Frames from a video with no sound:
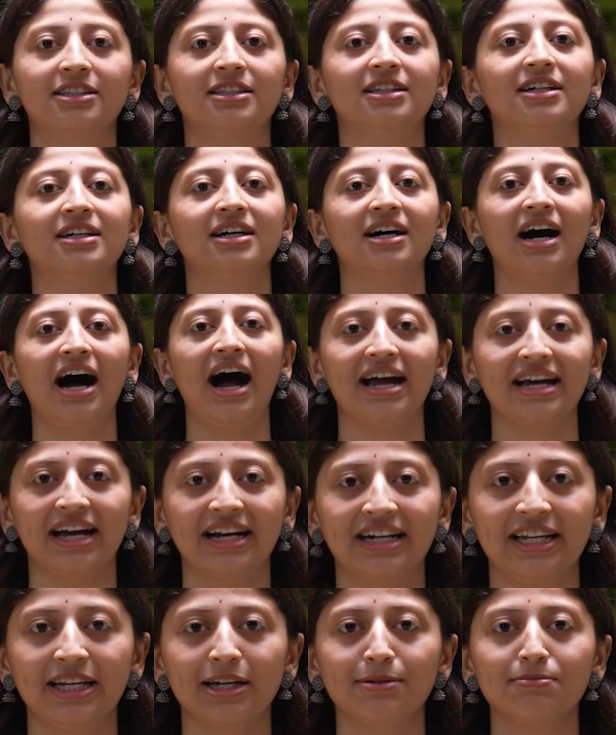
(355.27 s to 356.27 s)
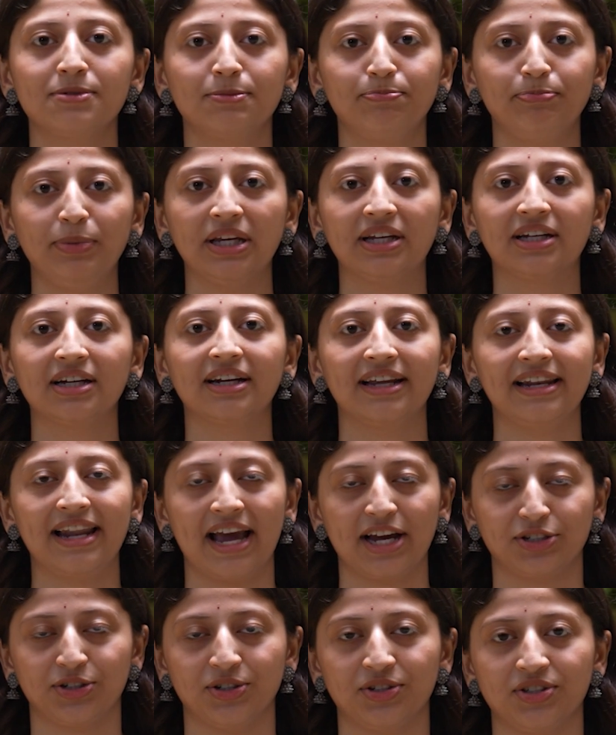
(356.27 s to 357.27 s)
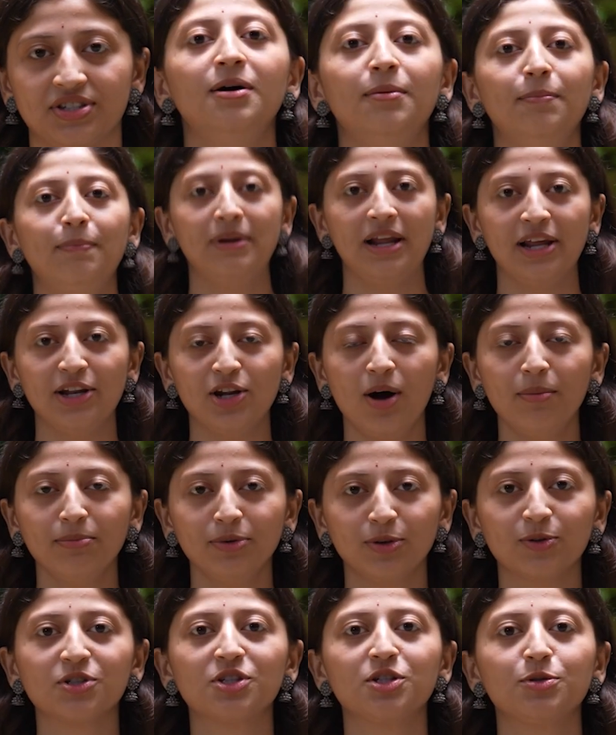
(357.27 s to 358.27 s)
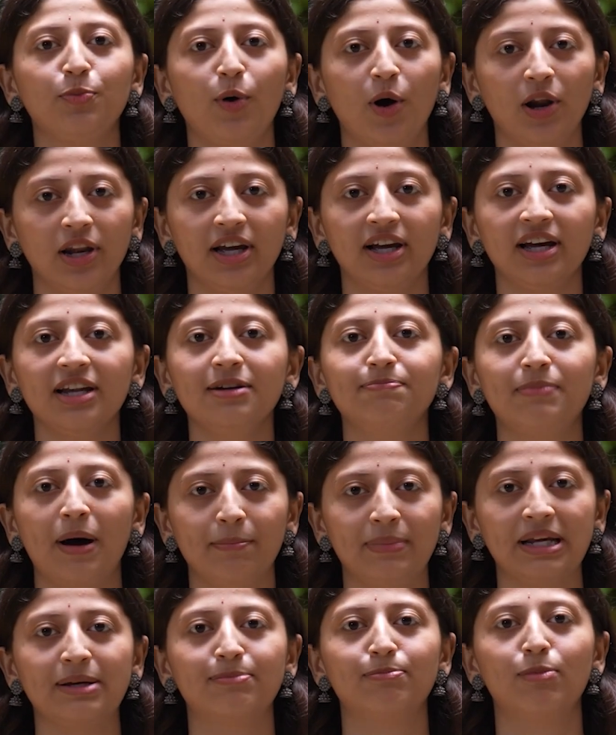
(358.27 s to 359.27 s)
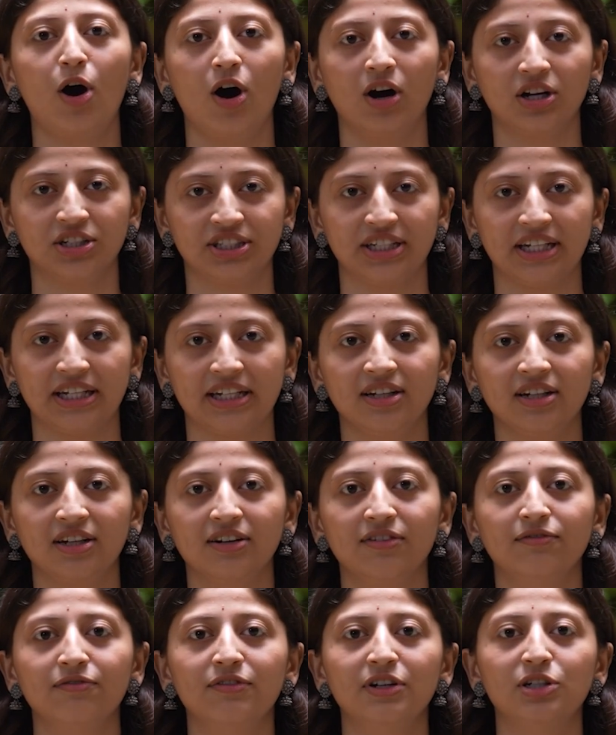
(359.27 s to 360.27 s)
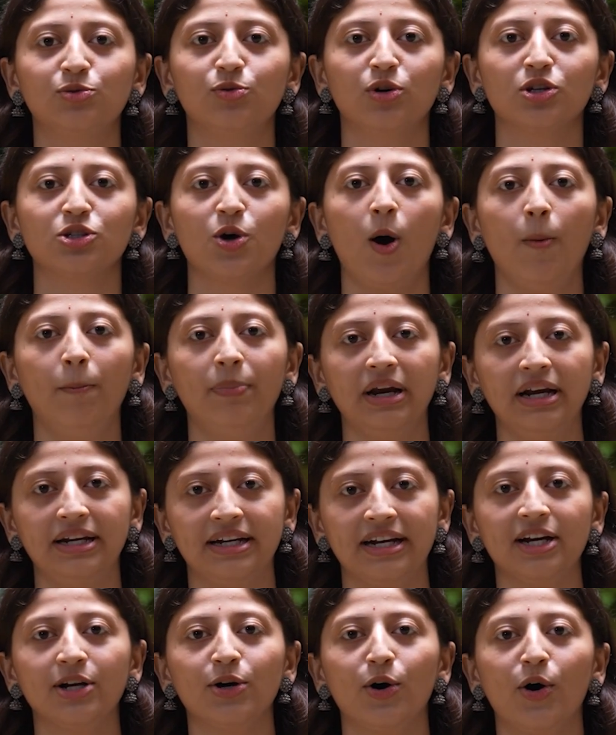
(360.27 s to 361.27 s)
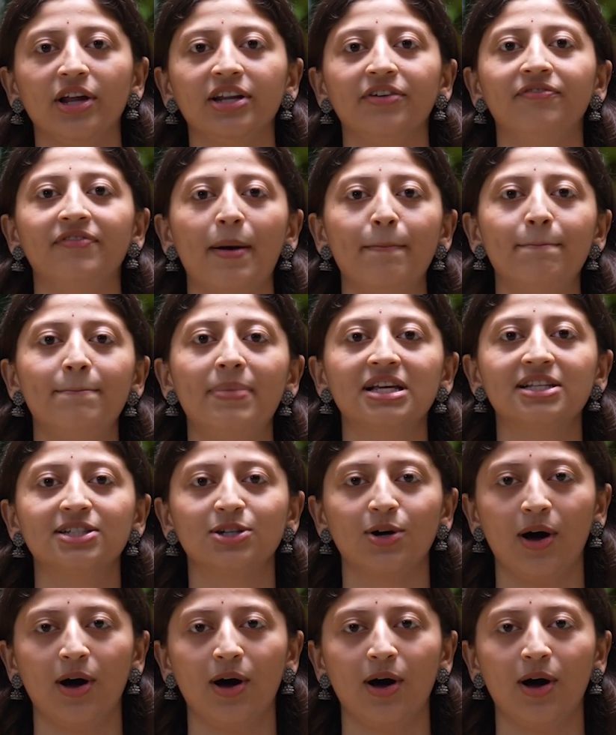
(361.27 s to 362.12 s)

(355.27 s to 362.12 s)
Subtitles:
the IITM speaker elections. Plenom used Polygon public blockchain, which was operated on a web-based